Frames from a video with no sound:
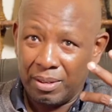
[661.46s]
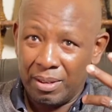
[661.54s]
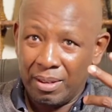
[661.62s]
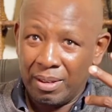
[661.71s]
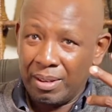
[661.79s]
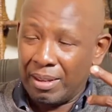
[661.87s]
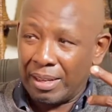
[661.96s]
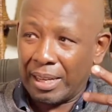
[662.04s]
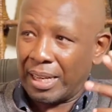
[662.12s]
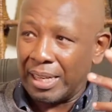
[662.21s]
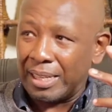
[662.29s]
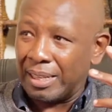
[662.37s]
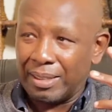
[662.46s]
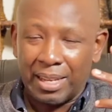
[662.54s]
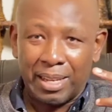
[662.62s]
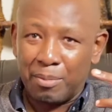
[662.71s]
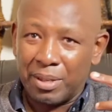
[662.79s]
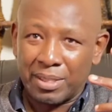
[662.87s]
Mm. And I can't,
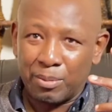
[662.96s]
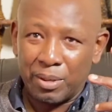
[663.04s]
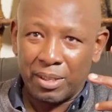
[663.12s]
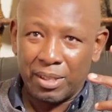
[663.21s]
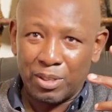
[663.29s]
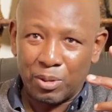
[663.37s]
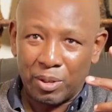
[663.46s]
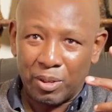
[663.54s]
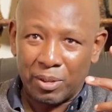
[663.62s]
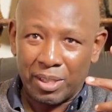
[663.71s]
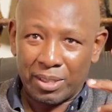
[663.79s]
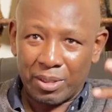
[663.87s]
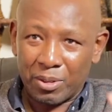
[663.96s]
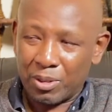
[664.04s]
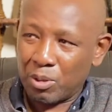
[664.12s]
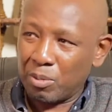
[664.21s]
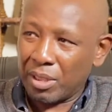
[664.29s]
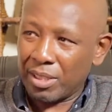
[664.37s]
that guy must have been an angel, the conductor, because
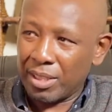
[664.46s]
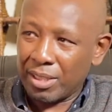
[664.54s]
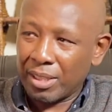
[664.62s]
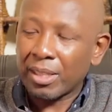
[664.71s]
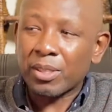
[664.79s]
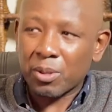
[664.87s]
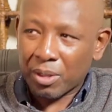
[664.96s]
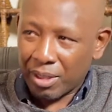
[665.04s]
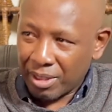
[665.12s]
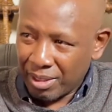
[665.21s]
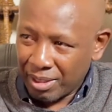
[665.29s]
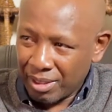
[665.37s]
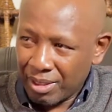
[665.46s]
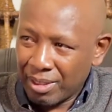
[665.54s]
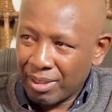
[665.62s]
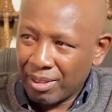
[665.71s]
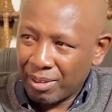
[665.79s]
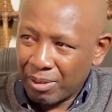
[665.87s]
he told me, Kijana, it's okay.
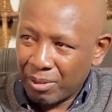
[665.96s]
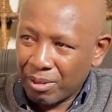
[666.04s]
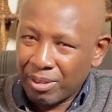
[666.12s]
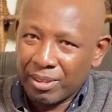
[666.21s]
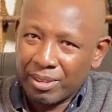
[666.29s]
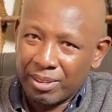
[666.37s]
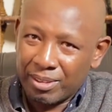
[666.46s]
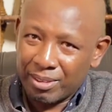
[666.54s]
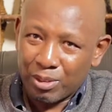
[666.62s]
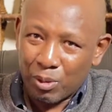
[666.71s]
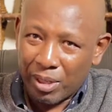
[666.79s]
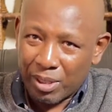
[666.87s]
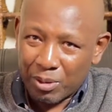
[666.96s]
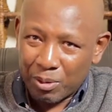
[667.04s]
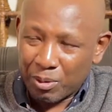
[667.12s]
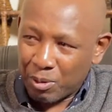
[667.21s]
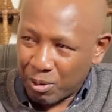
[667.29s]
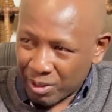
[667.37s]
Hmm? Tulia tu,
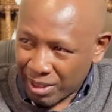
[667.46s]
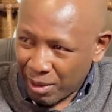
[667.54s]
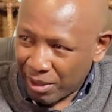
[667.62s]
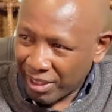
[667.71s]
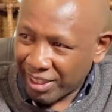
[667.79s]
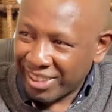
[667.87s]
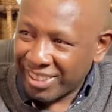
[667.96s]
uko sawa.